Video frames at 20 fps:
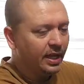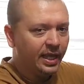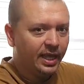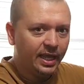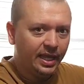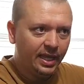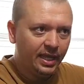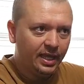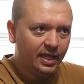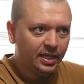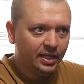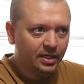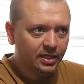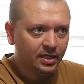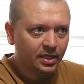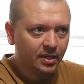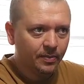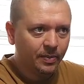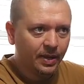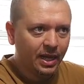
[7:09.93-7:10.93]
and
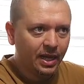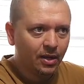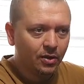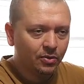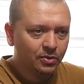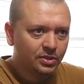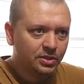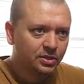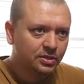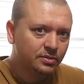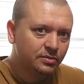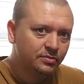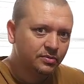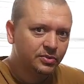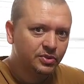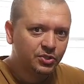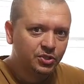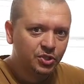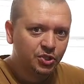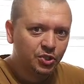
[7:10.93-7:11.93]
about
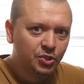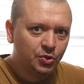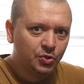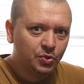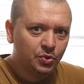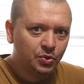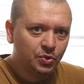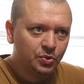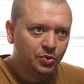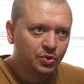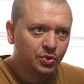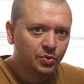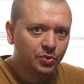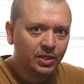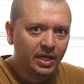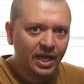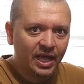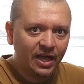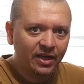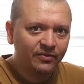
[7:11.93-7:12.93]

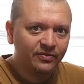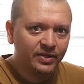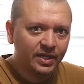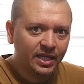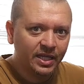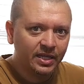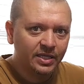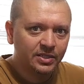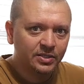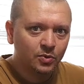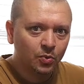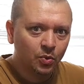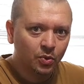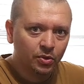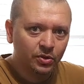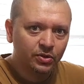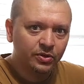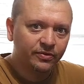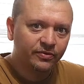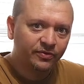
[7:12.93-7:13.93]
2.5 days
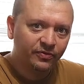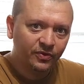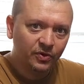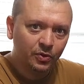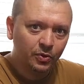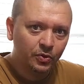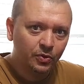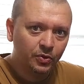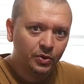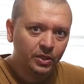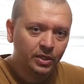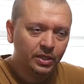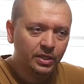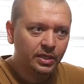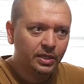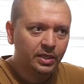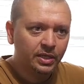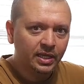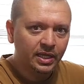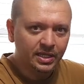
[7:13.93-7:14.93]
worth of food
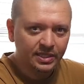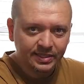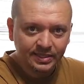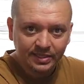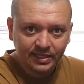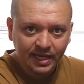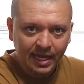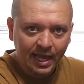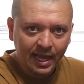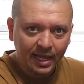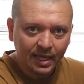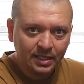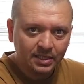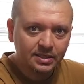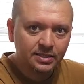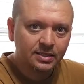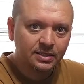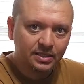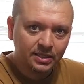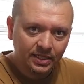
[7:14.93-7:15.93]
and
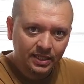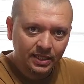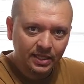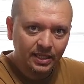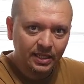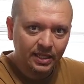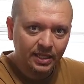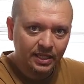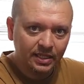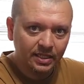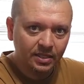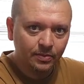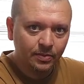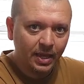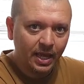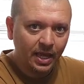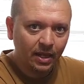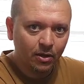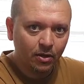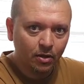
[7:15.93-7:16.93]
snacks in the
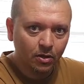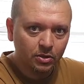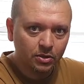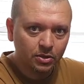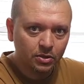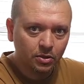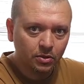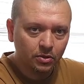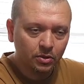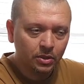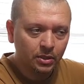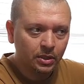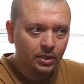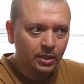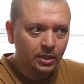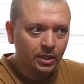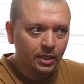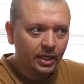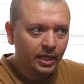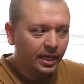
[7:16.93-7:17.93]
bag also.
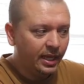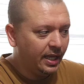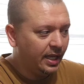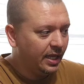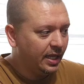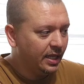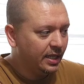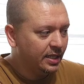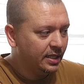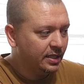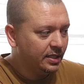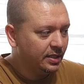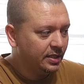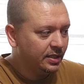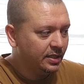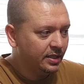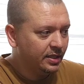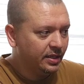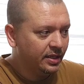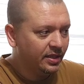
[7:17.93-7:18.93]
And
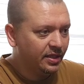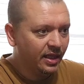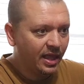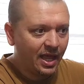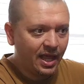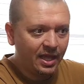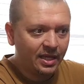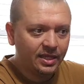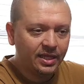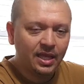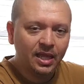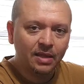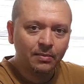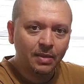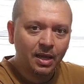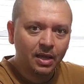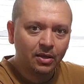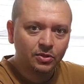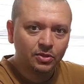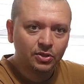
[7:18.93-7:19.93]
that
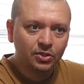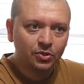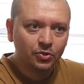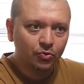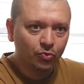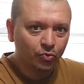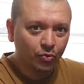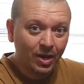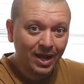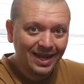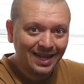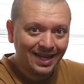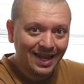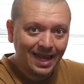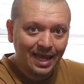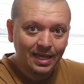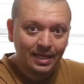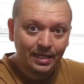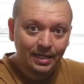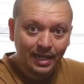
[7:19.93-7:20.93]
came out to right
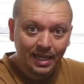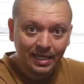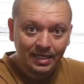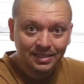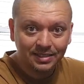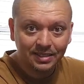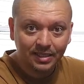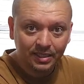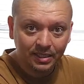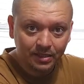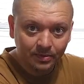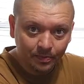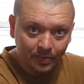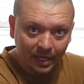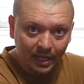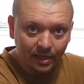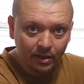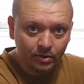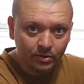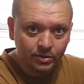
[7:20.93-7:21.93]
at 19
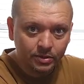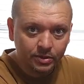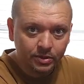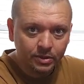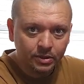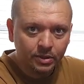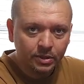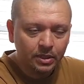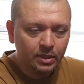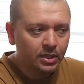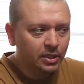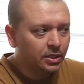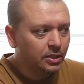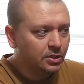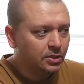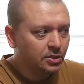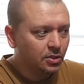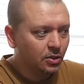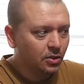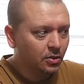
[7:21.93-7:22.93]
pounds.
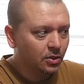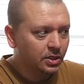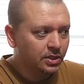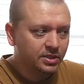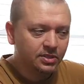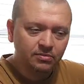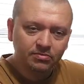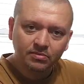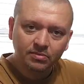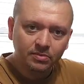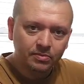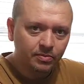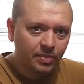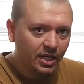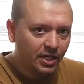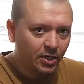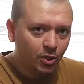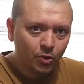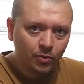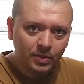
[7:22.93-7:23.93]
So it's
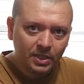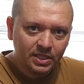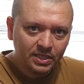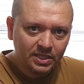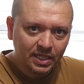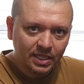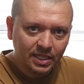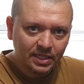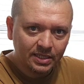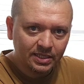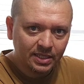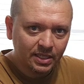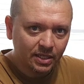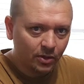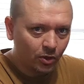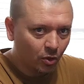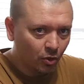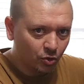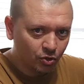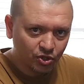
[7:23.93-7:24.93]
by no means, like I said,
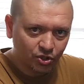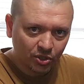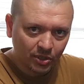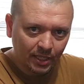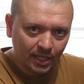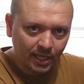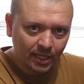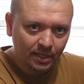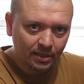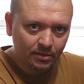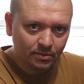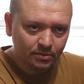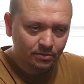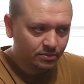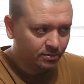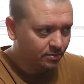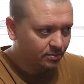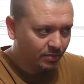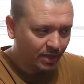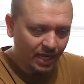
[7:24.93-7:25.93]
an ultralight
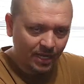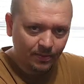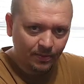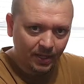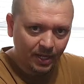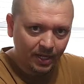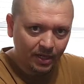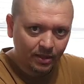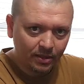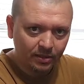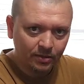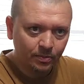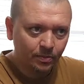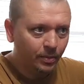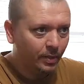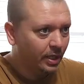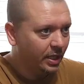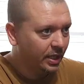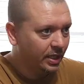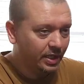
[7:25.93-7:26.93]
backpack,
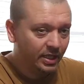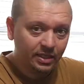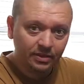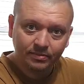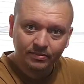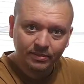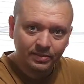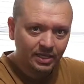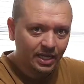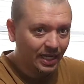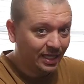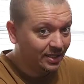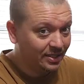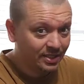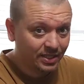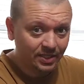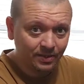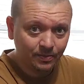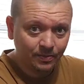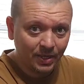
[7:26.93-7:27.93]
but
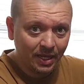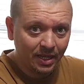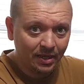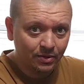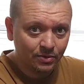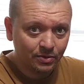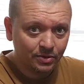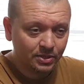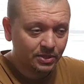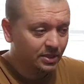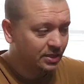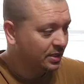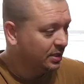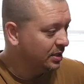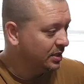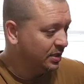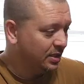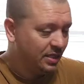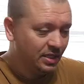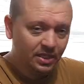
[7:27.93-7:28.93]
19 pounds
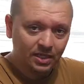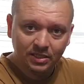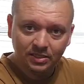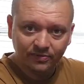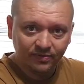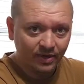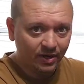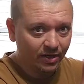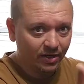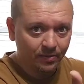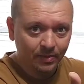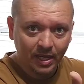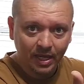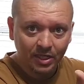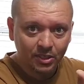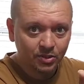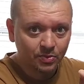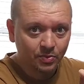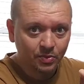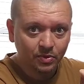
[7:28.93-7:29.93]
is very
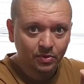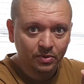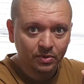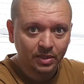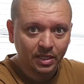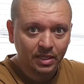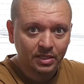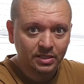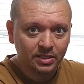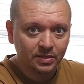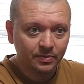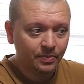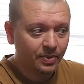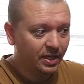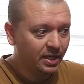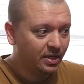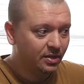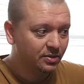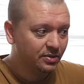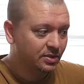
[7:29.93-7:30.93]
manageable. 19
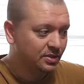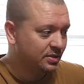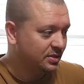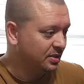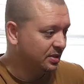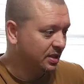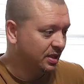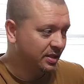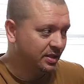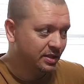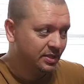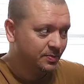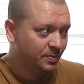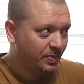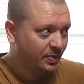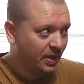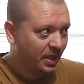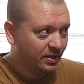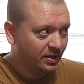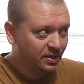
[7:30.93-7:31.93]
pounds,
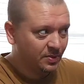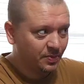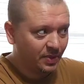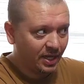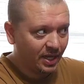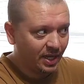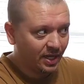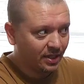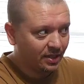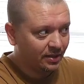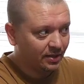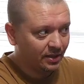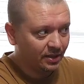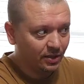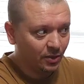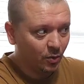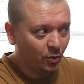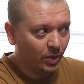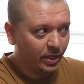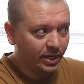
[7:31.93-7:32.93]
this pack
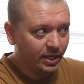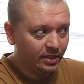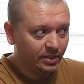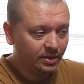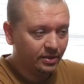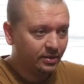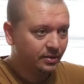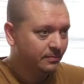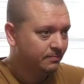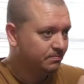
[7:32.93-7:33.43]
and the weight